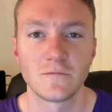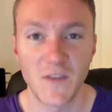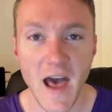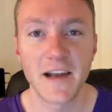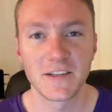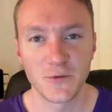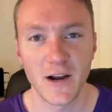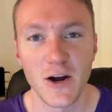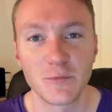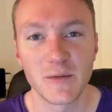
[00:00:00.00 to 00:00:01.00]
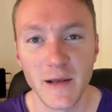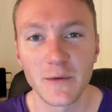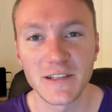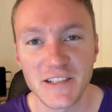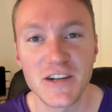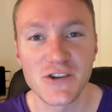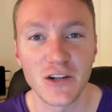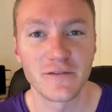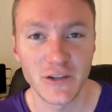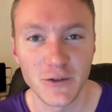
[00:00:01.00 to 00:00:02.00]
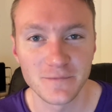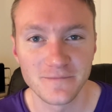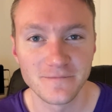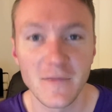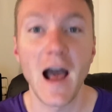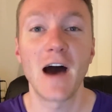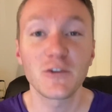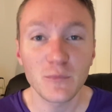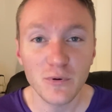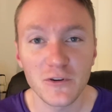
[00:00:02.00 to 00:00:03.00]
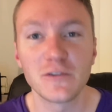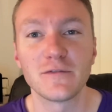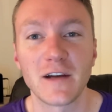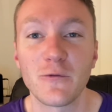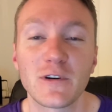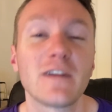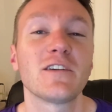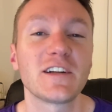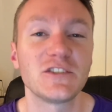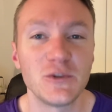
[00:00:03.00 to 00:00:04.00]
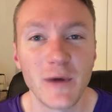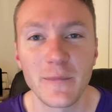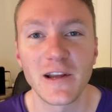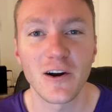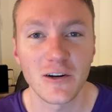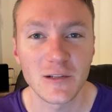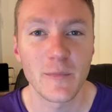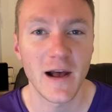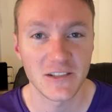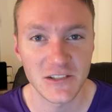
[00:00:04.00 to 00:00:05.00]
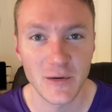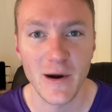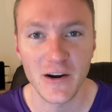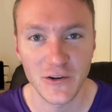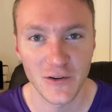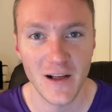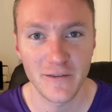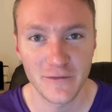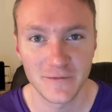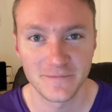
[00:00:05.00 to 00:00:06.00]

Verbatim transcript: That is what I hope to be able to teach all of you how to improve at whatever it is you may be currently passionate about in your life.